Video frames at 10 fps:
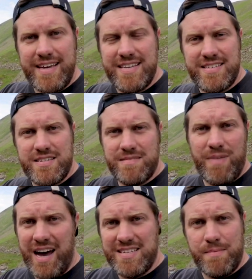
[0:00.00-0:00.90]
is
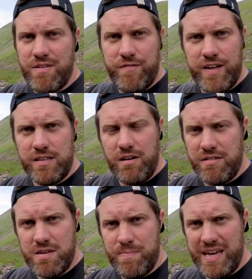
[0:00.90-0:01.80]
my depth of field
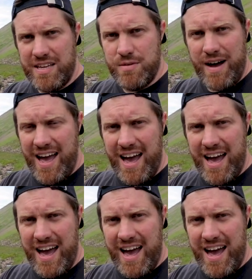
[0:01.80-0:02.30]
going to be? Do I